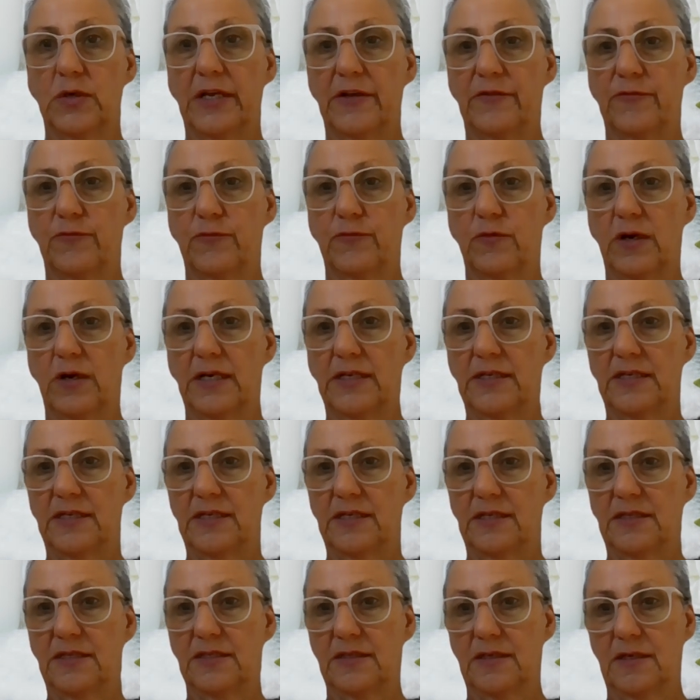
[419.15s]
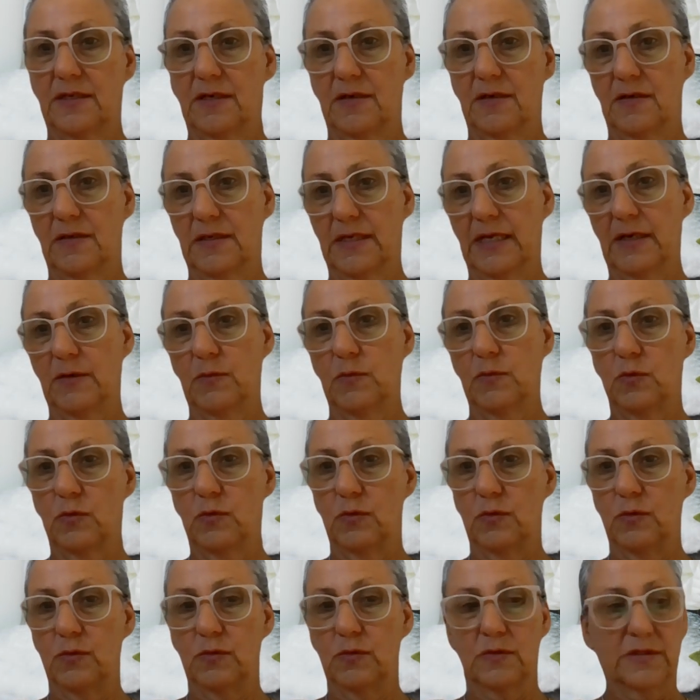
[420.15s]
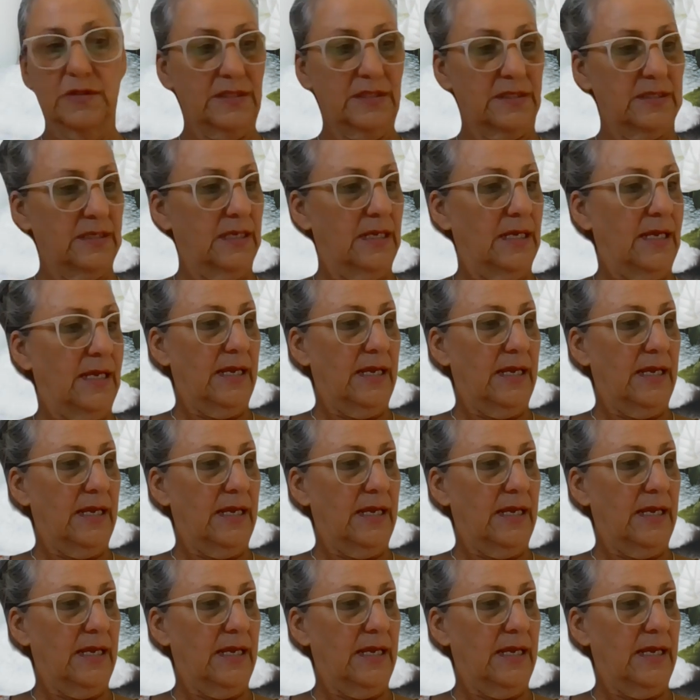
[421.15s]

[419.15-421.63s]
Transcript: have writings on our walls,